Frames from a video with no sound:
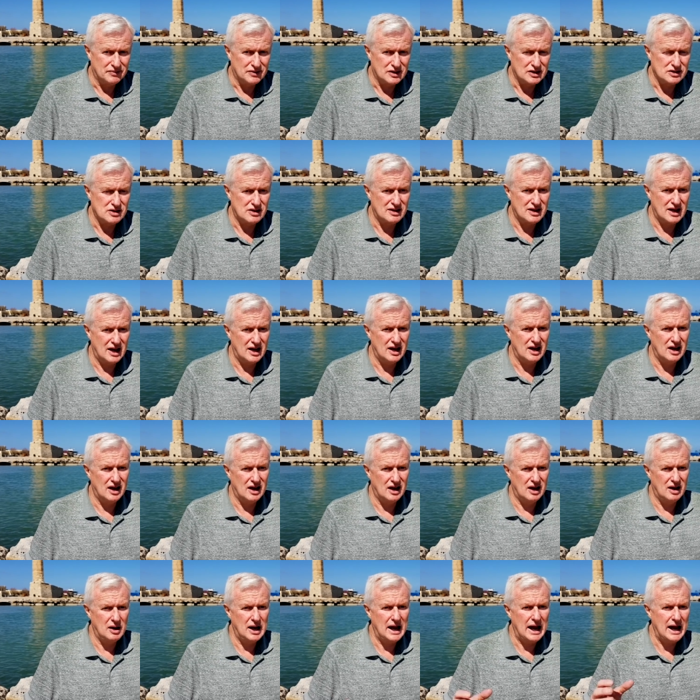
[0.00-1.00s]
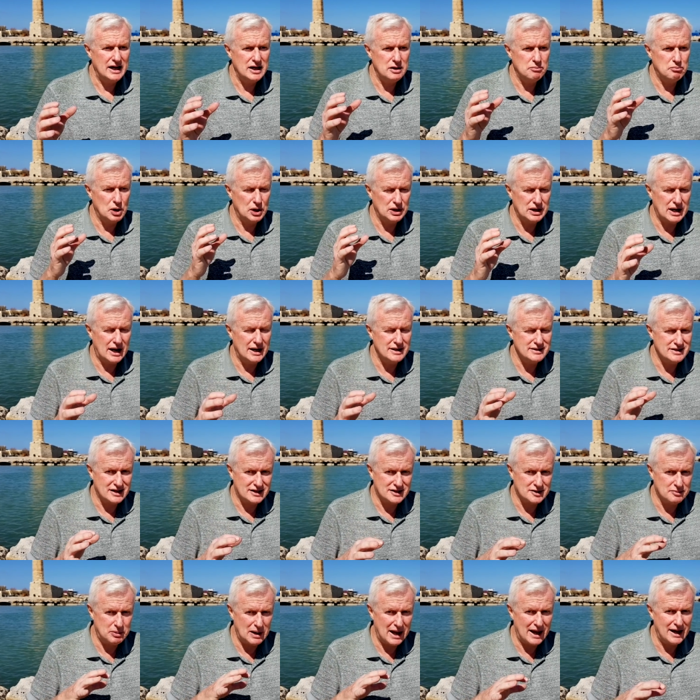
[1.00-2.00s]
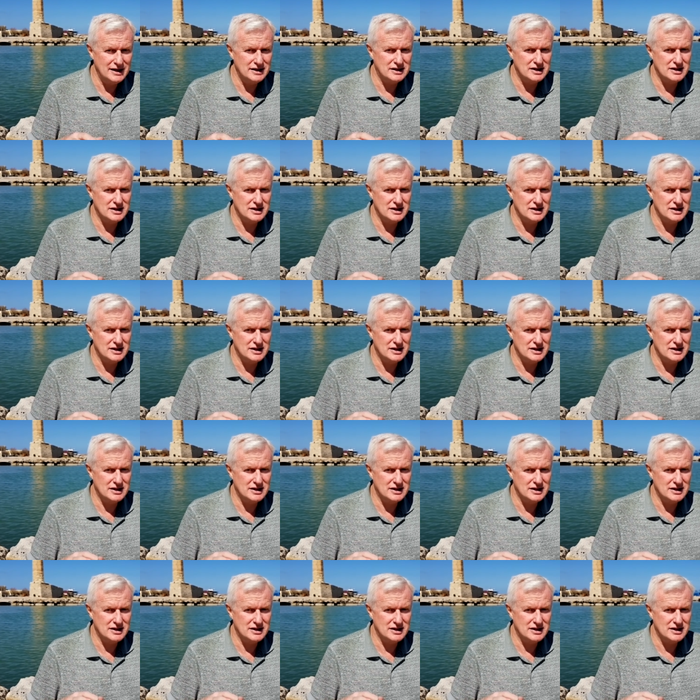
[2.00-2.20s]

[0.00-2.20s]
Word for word: So they Eddie Bernays explained